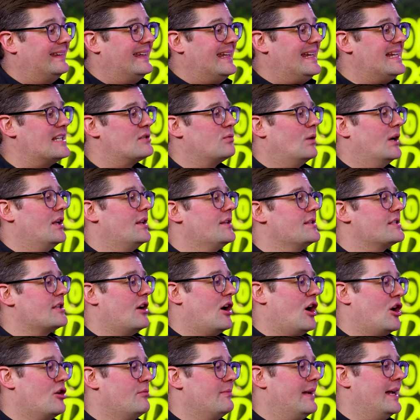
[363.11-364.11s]
These ones
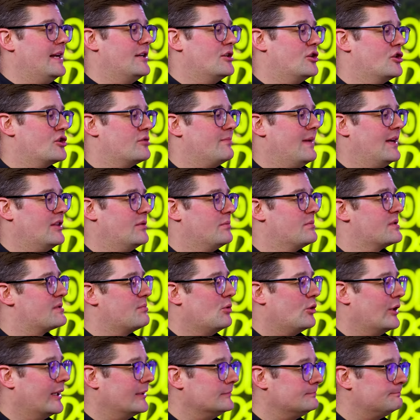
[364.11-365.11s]
are homemade, Chris made them this
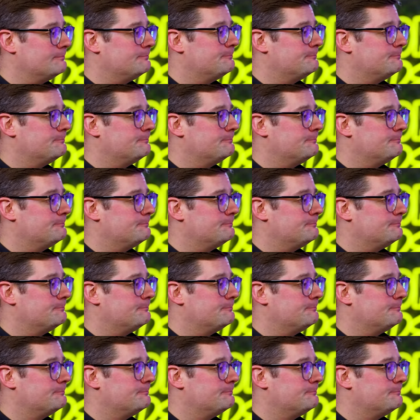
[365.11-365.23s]
morning.